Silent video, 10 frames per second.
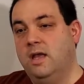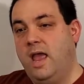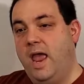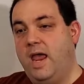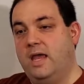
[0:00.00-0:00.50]

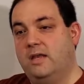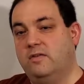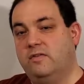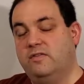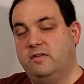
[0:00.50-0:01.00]

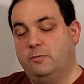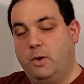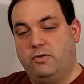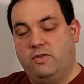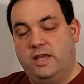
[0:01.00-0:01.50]
And since
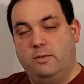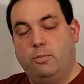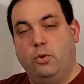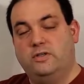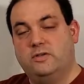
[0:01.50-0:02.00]
both of the
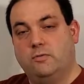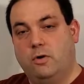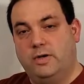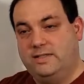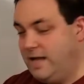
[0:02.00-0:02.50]
endpoints are
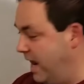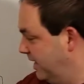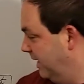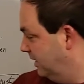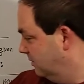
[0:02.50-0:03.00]
already
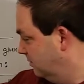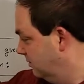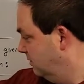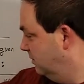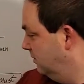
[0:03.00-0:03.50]
taken,
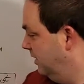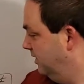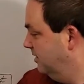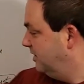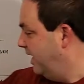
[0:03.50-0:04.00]

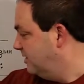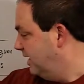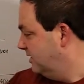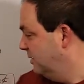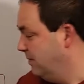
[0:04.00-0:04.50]
in this case
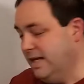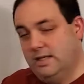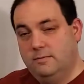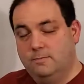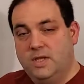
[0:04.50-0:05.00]
as the
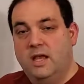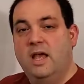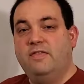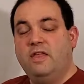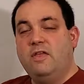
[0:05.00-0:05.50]
min,
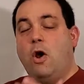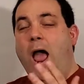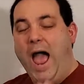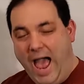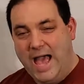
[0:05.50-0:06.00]
then there
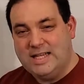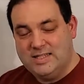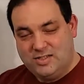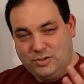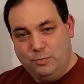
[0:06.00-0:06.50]

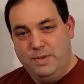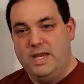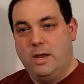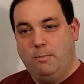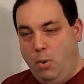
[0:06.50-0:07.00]
has to
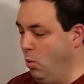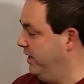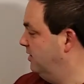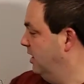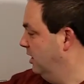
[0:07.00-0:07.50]
be a
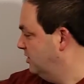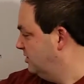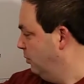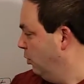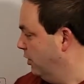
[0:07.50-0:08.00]
point
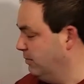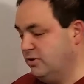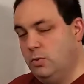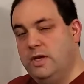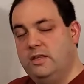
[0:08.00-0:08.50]
somewhere in
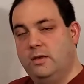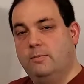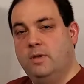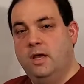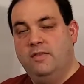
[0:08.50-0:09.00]
between
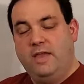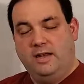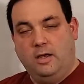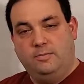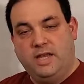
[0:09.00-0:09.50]
them
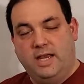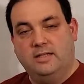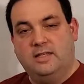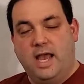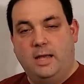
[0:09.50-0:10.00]
that
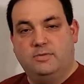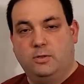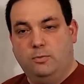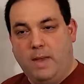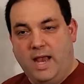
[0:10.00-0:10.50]
obtains the
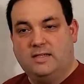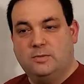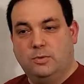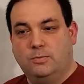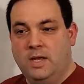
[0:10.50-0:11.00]
absolute
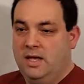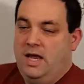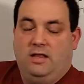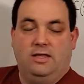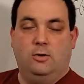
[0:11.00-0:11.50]
maximum.
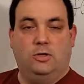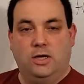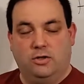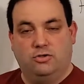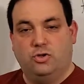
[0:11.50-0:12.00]
And the only
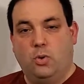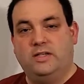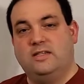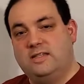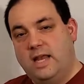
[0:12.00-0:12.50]
other
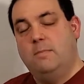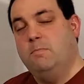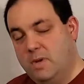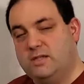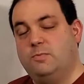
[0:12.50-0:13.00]
choice is that it
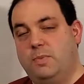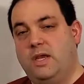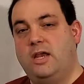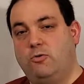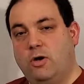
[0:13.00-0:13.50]
must be
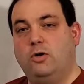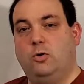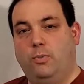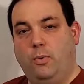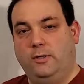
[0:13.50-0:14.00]
a
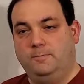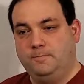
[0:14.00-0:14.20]
critical point.